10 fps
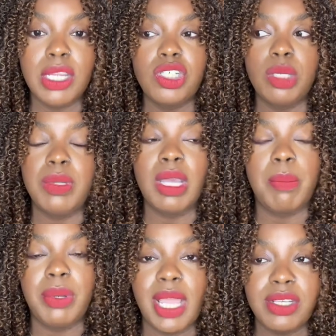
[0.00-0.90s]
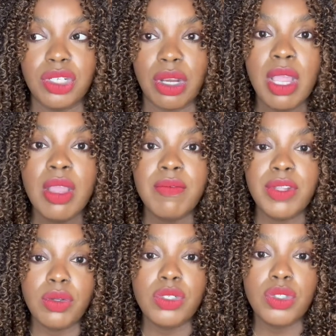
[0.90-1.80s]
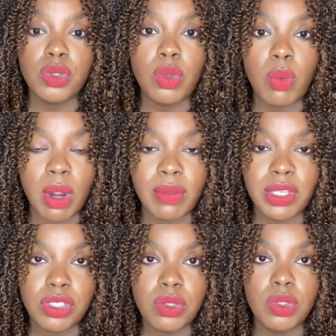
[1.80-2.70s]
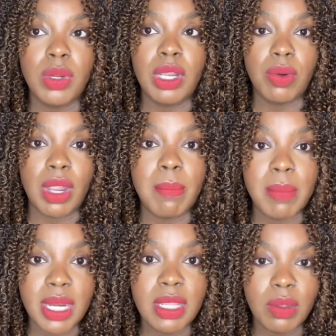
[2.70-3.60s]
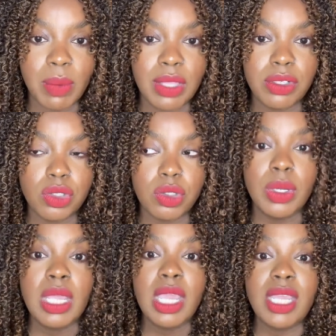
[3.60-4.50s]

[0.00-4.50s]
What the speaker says: It should be a pleasure for you to do the work that you do and create money the way that you do.